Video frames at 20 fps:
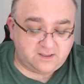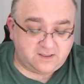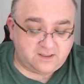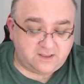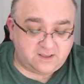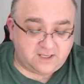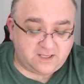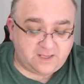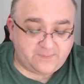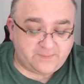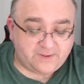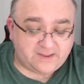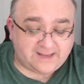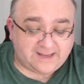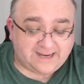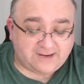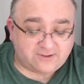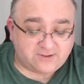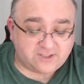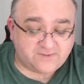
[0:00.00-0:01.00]
He built a
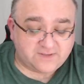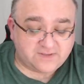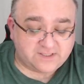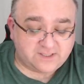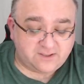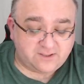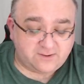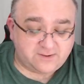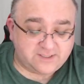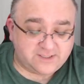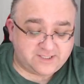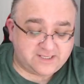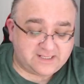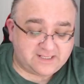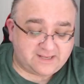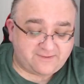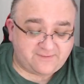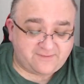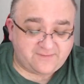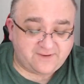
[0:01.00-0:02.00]
house for Sue when she
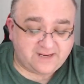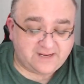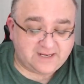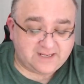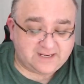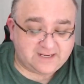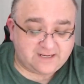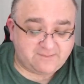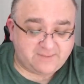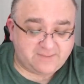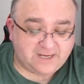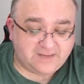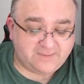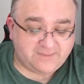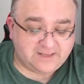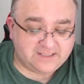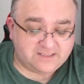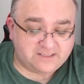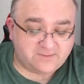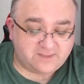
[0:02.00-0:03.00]
left feet and had
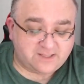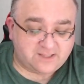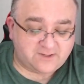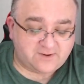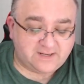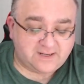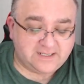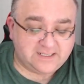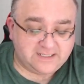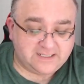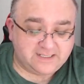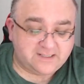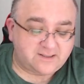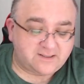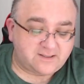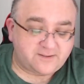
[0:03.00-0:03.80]
babies and went grey in a year.